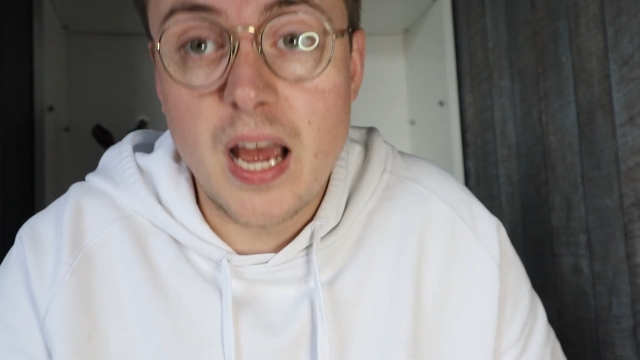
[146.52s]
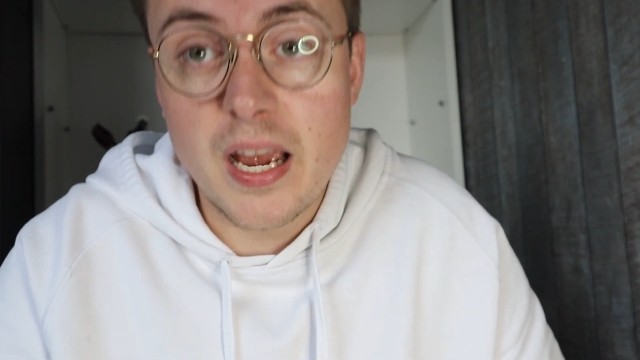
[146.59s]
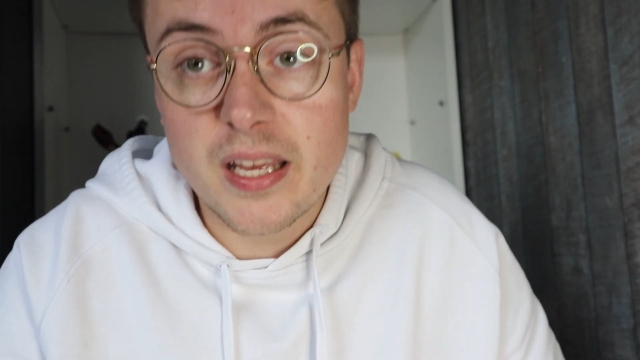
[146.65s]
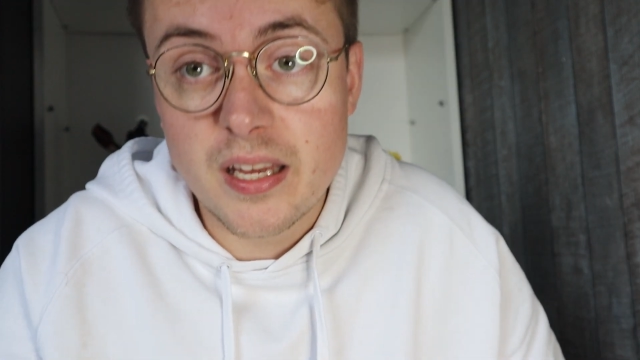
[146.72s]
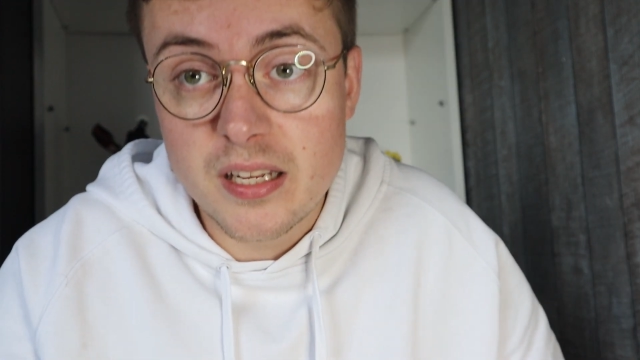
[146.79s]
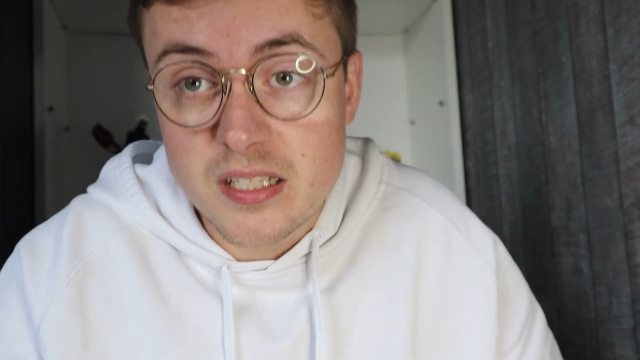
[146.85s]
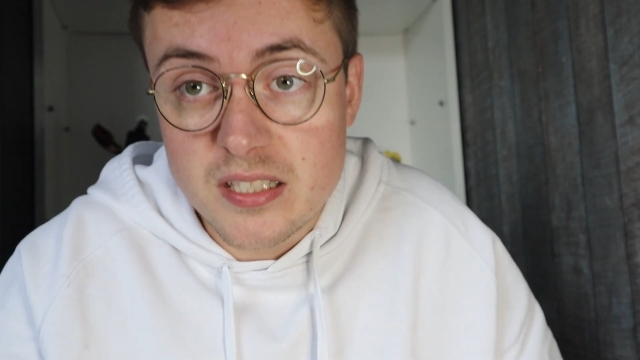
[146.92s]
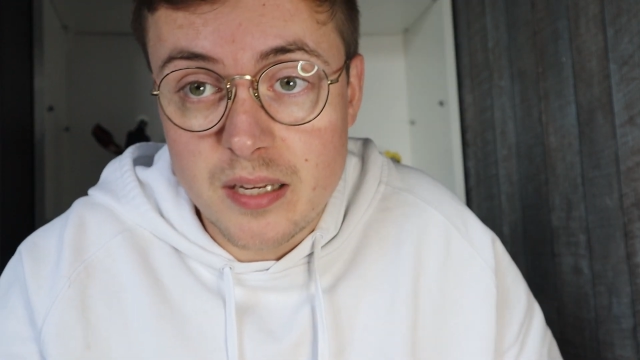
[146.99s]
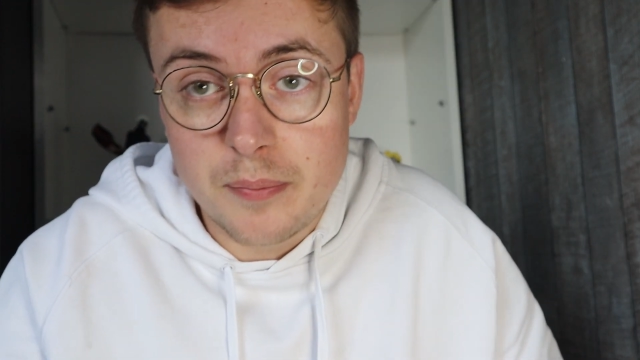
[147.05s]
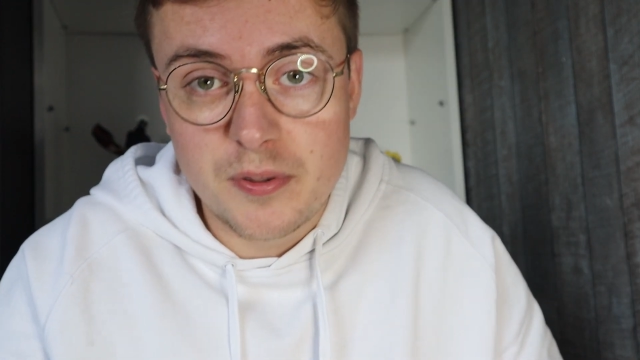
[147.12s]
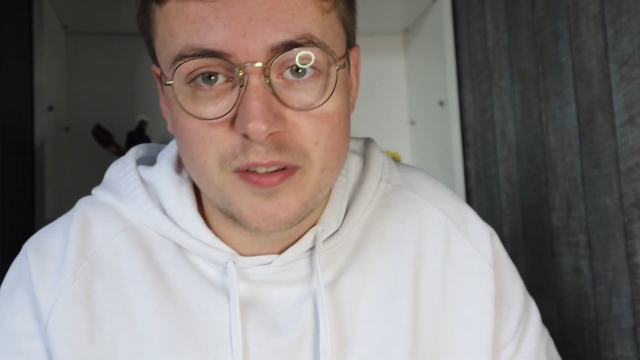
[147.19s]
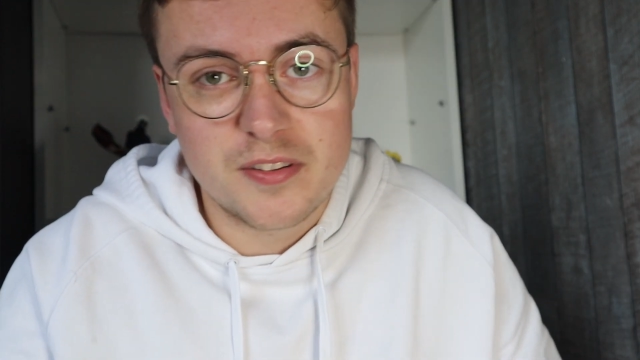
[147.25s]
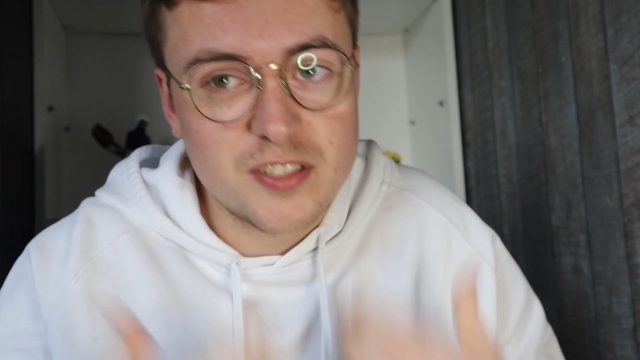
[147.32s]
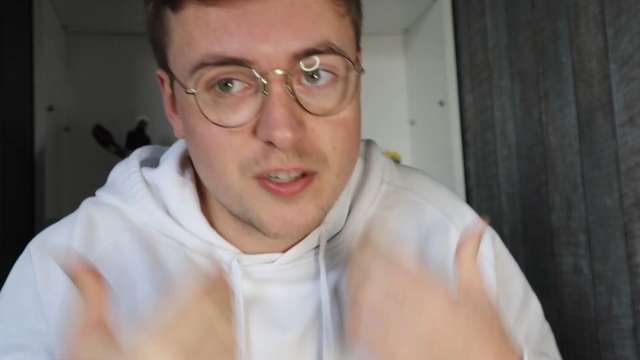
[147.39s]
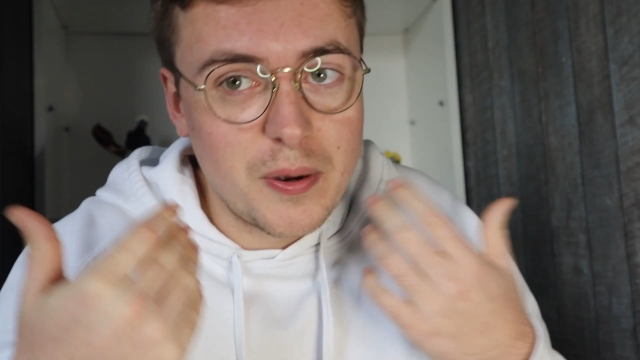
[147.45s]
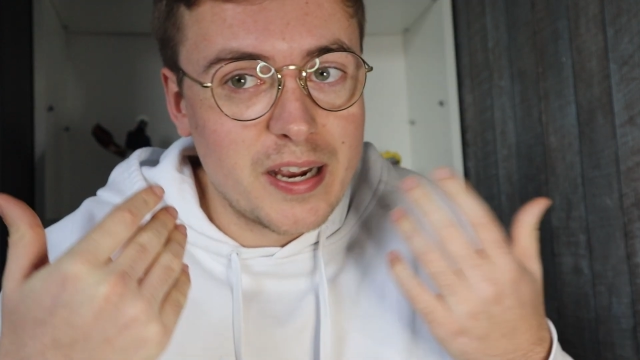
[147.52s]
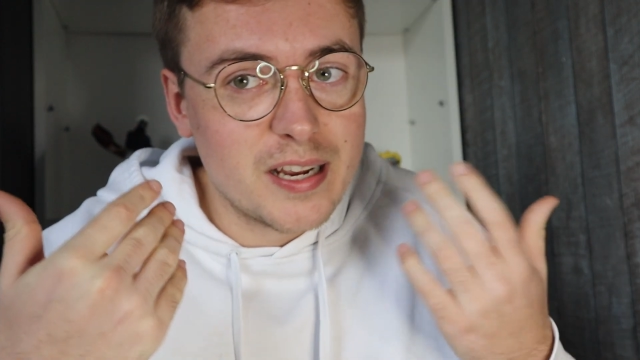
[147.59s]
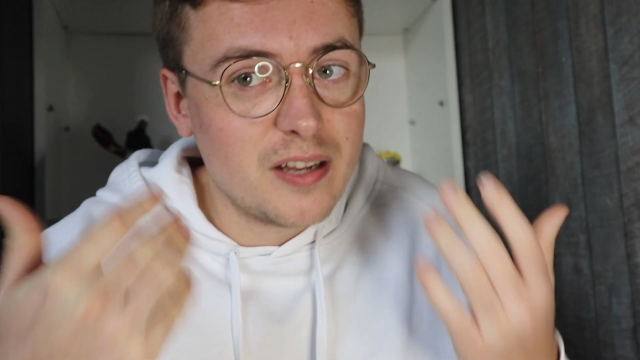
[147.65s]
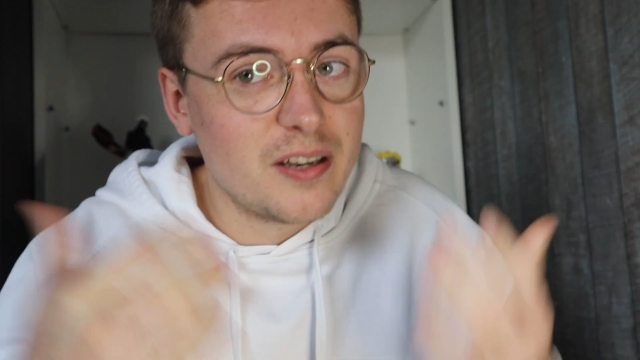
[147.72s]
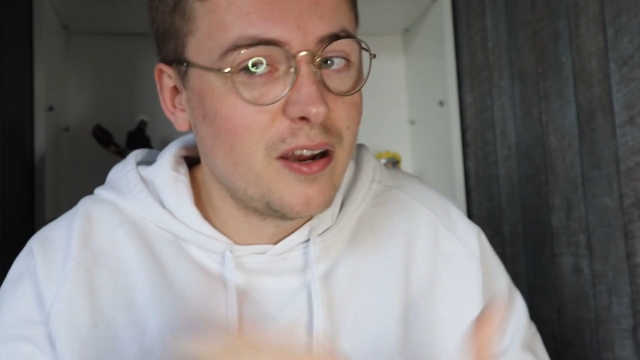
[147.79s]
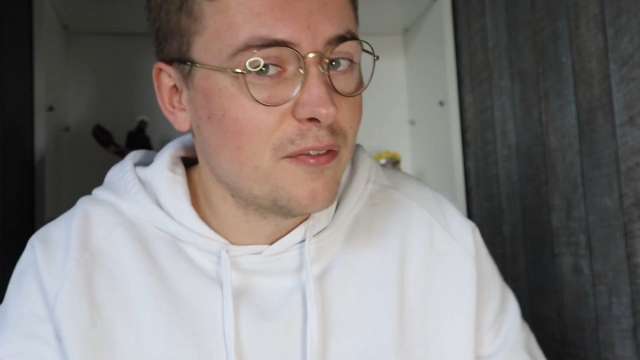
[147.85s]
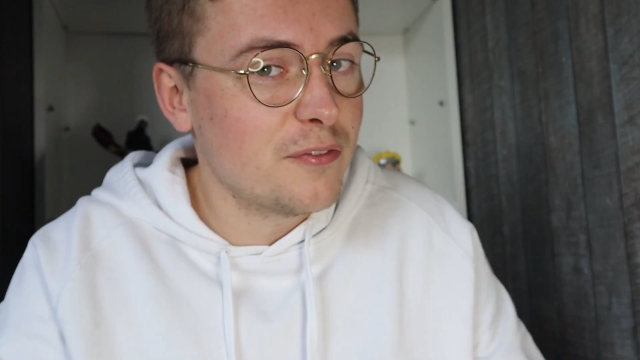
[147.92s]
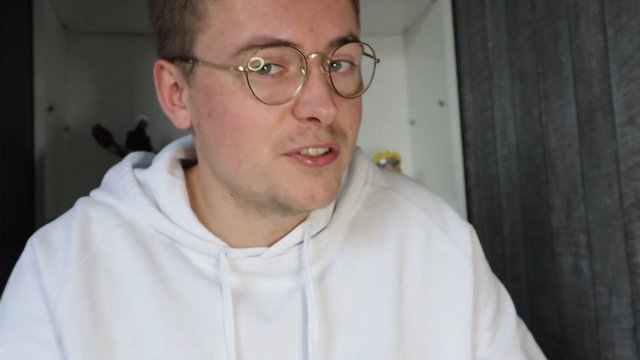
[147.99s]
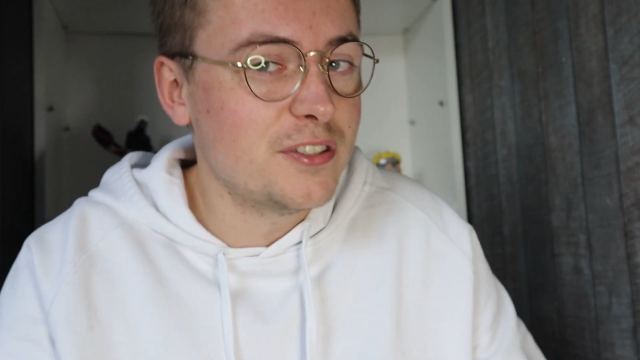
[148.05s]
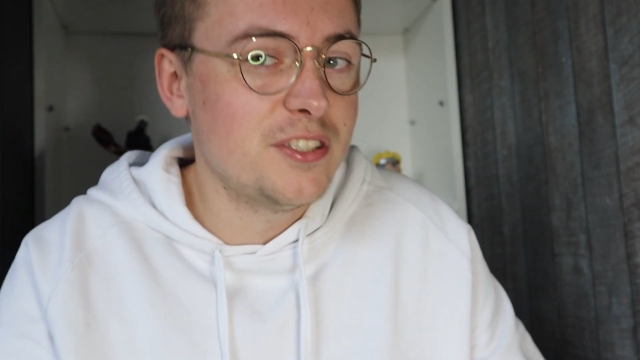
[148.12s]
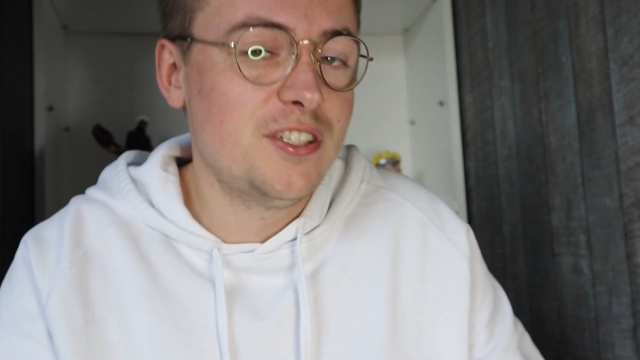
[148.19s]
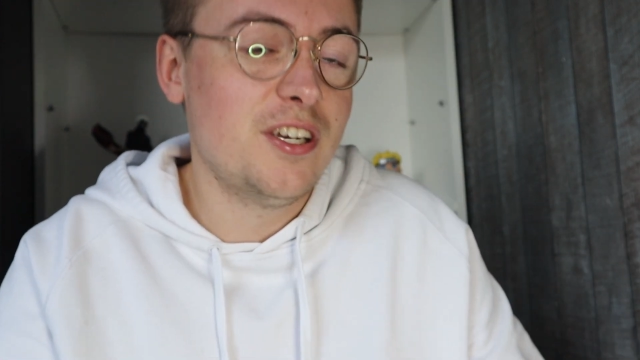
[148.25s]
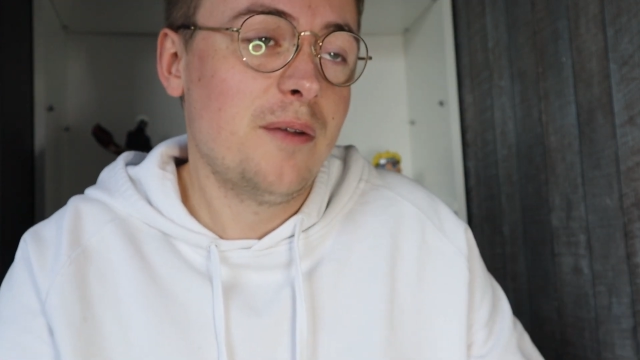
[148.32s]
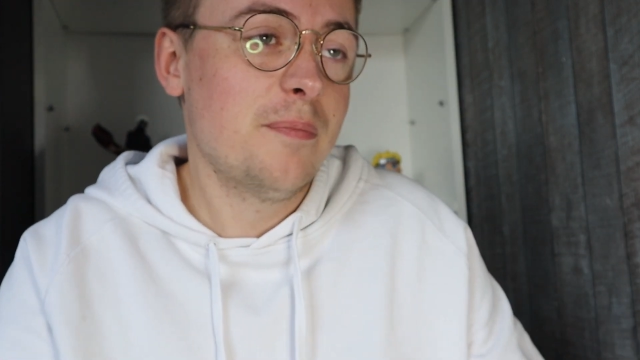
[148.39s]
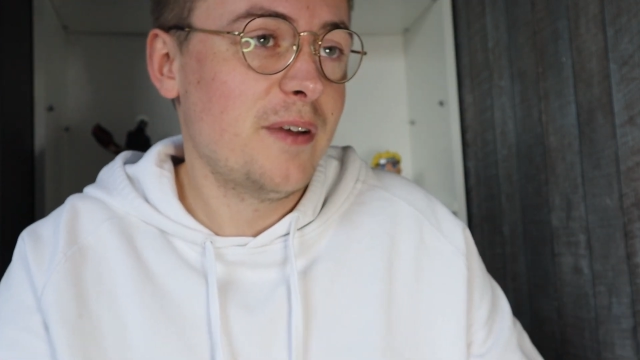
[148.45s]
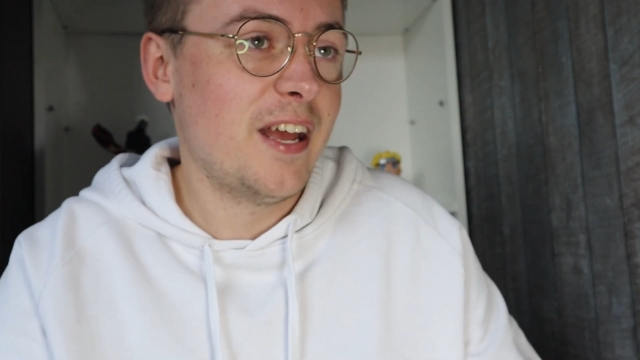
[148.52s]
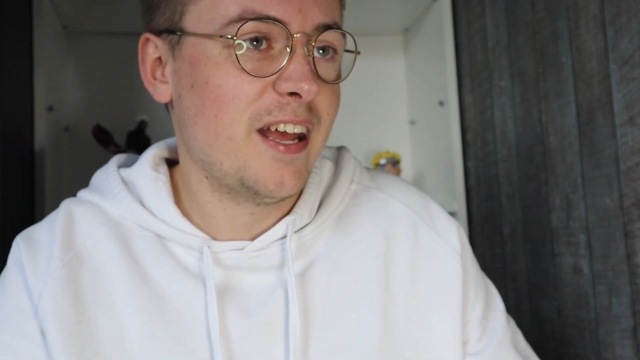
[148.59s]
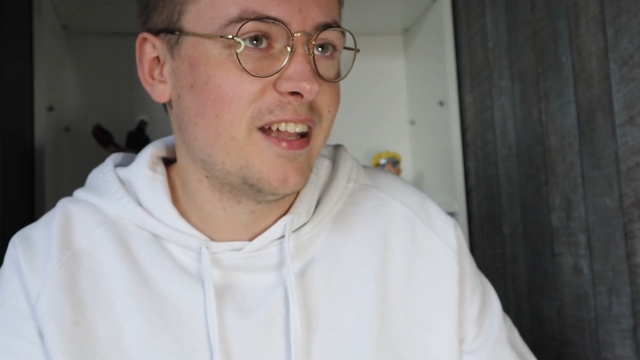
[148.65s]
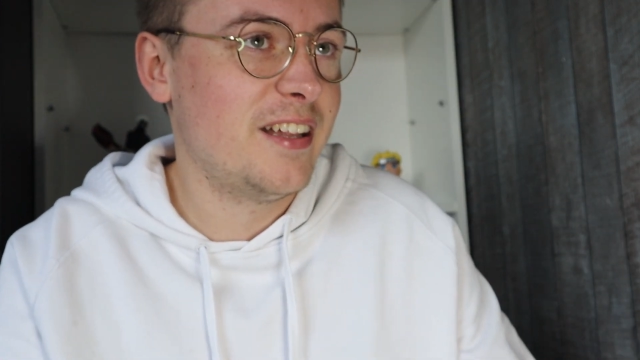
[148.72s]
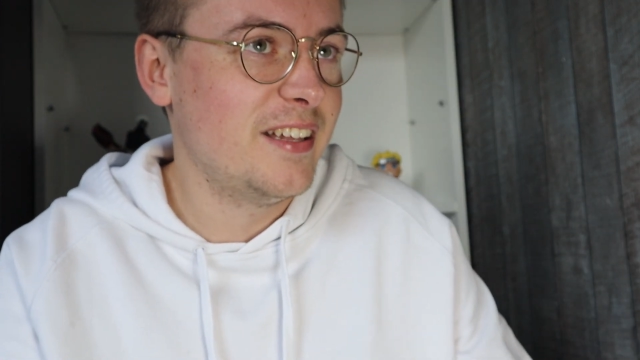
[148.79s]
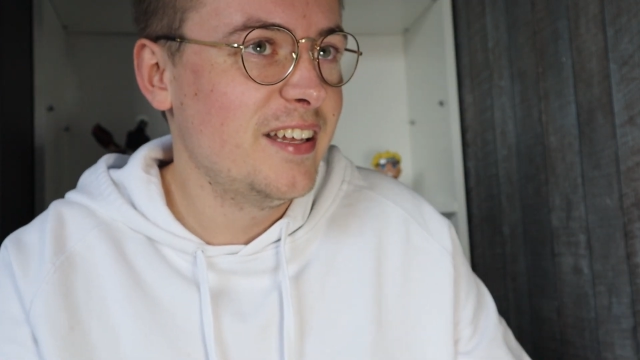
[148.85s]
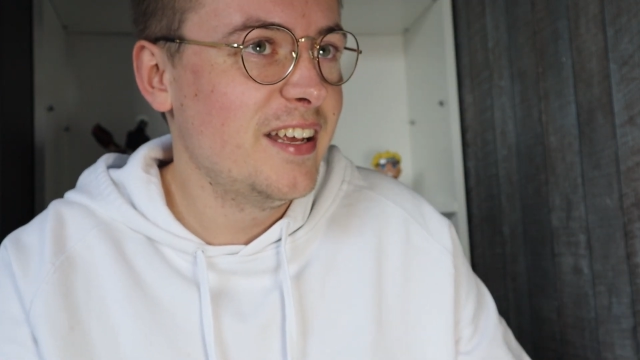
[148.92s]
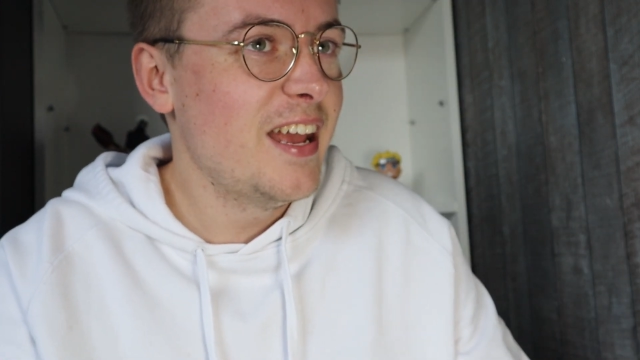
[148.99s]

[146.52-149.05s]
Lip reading: I got accepted, so I got offered the job, and